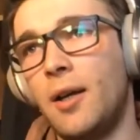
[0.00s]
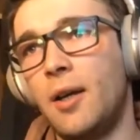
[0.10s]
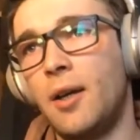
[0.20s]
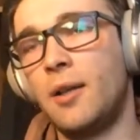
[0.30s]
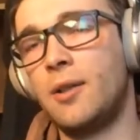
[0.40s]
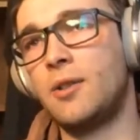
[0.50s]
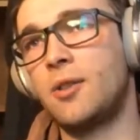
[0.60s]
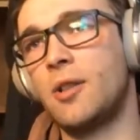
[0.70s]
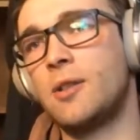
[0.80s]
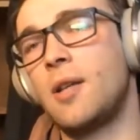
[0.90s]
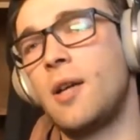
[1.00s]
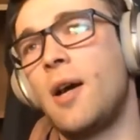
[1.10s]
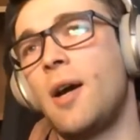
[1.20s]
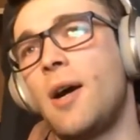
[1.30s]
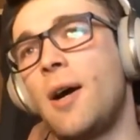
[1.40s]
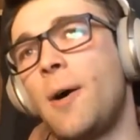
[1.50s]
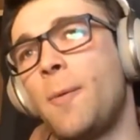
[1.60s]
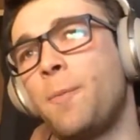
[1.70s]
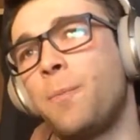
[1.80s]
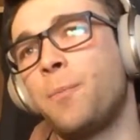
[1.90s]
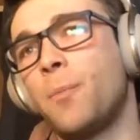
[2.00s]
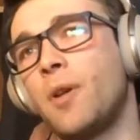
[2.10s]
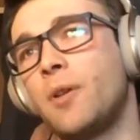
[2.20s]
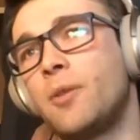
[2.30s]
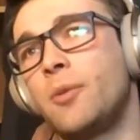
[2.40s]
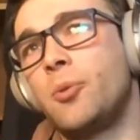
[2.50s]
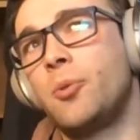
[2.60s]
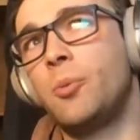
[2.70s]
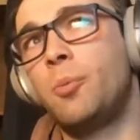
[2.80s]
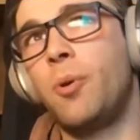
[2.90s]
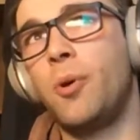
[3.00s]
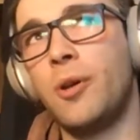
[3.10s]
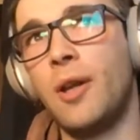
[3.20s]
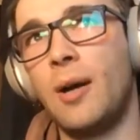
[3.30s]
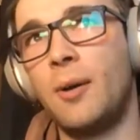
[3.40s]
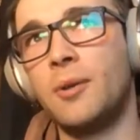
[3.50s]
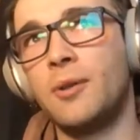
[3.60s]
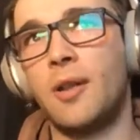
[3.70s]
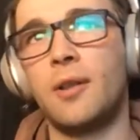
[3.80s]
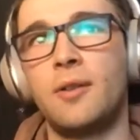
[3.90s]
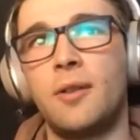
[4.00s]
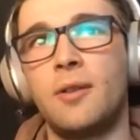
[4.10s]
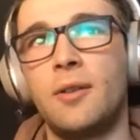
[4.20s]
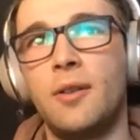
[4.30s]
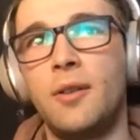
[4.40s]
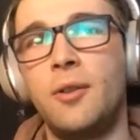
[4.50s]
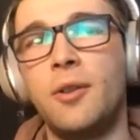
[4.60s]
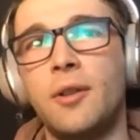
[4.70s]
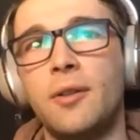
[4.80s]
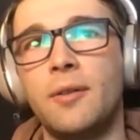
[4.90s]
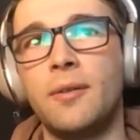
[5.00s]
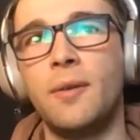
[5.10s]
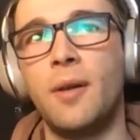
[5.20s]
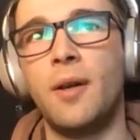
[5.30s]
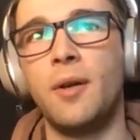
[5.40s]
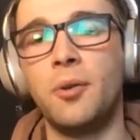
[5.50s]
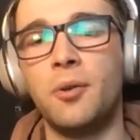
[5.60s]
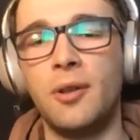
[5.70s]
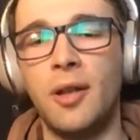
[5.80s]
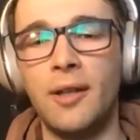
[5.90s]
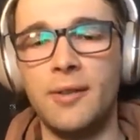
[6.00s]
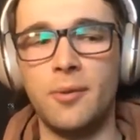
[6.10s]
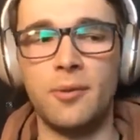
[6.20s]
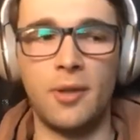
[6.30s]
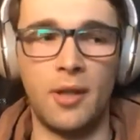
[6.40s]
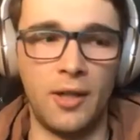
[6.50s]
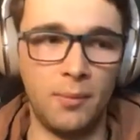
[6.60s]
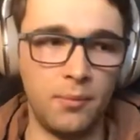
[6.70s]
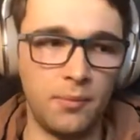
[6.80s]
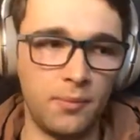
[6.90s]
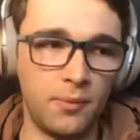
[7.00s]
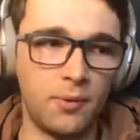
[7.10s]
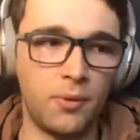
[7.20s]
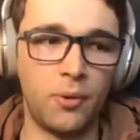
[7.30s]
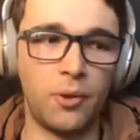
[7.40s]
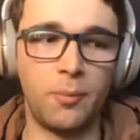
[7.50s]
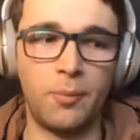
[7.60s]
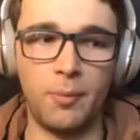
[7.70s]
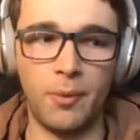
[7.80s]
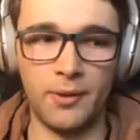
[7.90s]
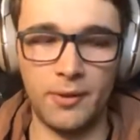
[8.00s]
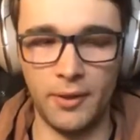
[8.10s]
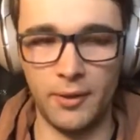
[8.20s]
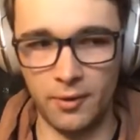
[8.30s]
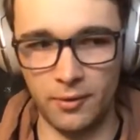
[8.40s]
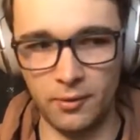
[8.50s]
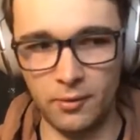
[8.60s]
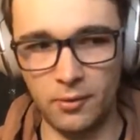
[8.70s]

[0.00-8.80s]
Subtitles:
It is just to point out that you can utilize your time doing optimization